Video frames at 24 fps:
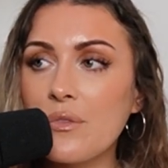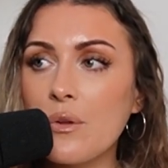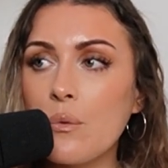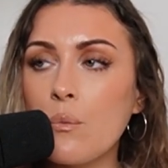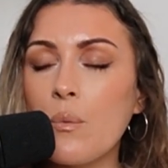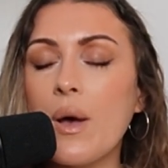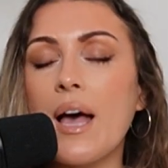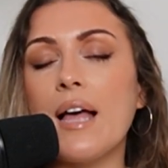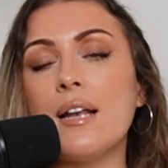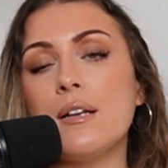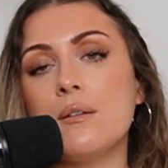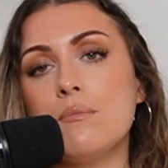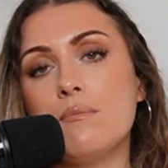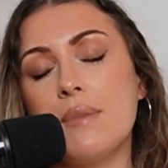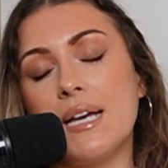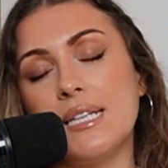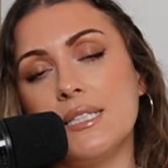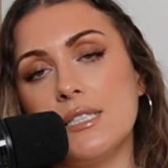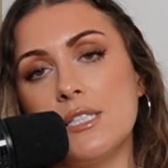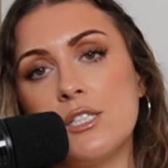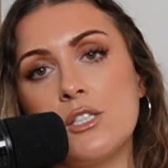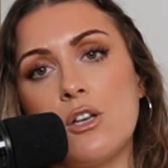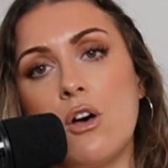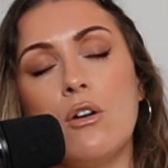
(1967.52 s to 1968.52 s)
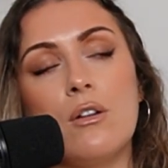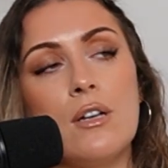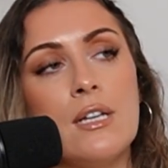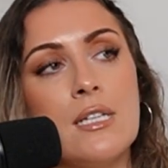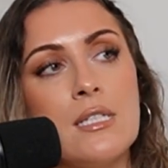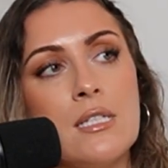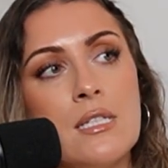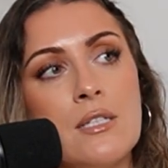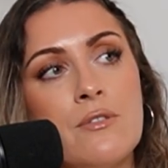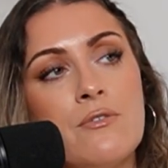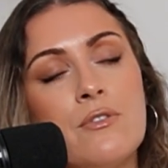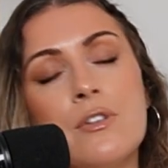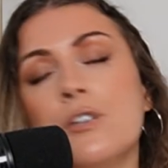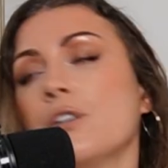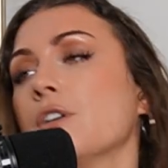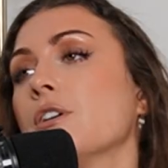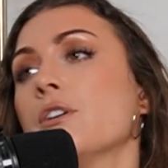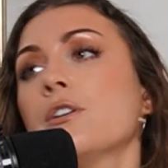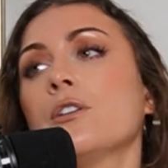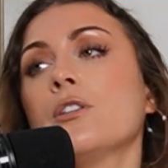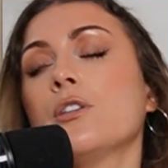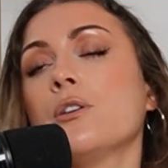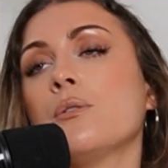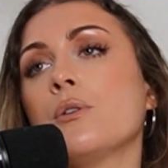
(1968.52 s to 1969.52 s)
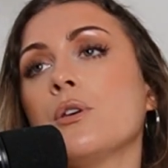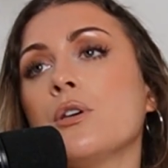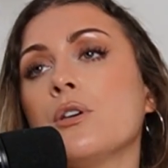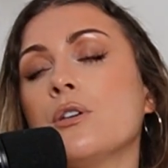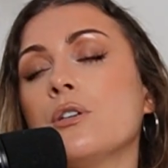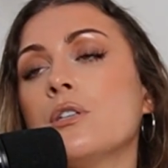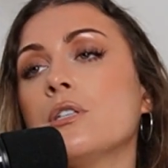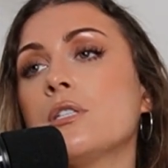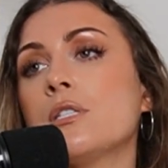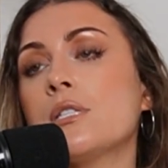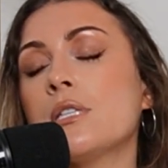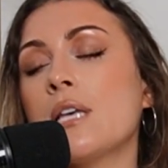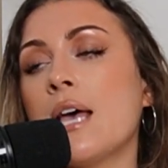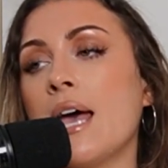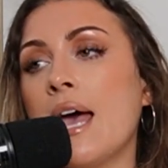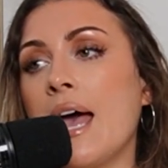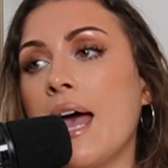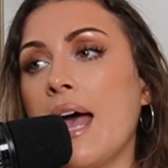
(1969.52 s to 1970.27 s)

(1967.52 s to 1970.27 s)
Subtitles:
Well, minus Scotland for New Year's,